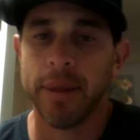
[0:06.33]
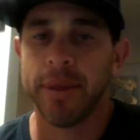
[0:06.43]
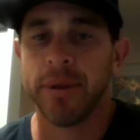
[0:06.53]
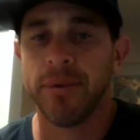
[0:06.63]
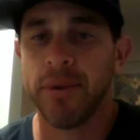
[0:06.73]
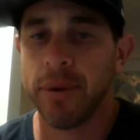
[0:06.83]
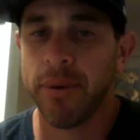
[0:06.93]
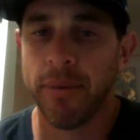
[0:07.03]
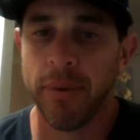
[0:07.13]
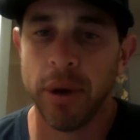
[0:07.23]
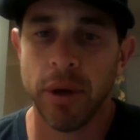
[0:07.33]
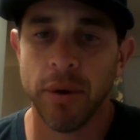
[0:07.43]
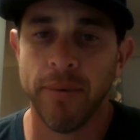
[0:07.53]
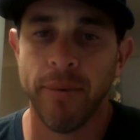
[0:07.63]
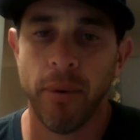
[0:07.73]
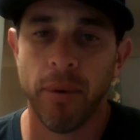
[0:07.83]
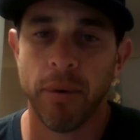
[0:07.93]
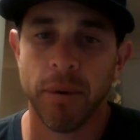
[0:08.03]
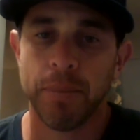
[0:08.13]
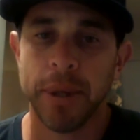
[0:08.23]
This is a video
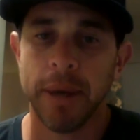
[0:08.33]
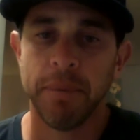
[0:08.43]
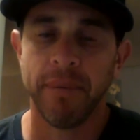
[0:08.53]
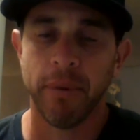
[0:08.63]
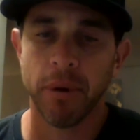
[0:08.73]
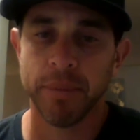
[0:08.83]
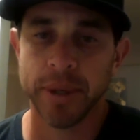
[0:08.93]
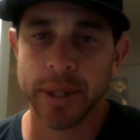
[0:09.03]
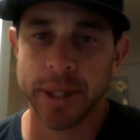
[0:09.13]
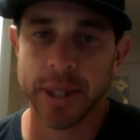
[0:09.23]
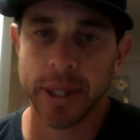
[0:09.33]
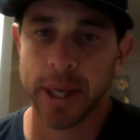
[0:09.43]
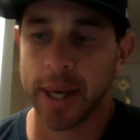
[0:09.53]
for peak performance.